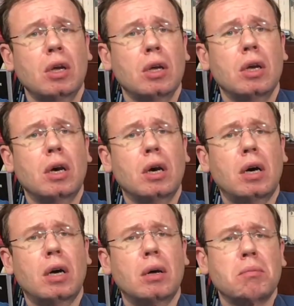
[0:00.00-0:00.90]

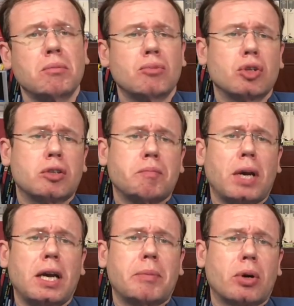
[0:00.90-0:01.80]
this
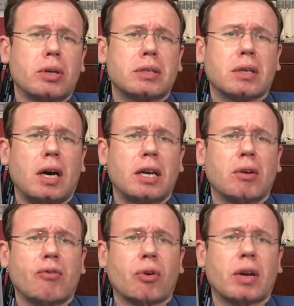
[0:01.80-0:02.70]
paper is kind
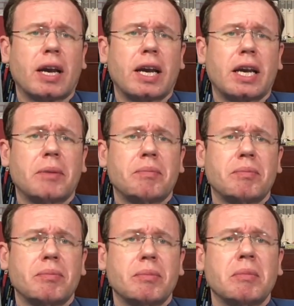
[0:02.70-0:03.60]
of okay,
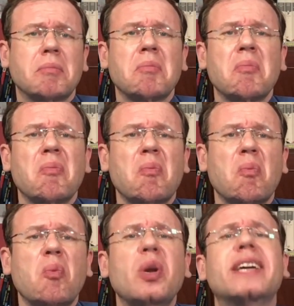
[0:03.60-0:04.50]

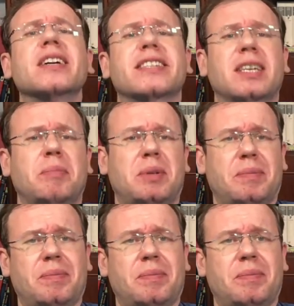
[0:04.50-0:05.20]
weak except.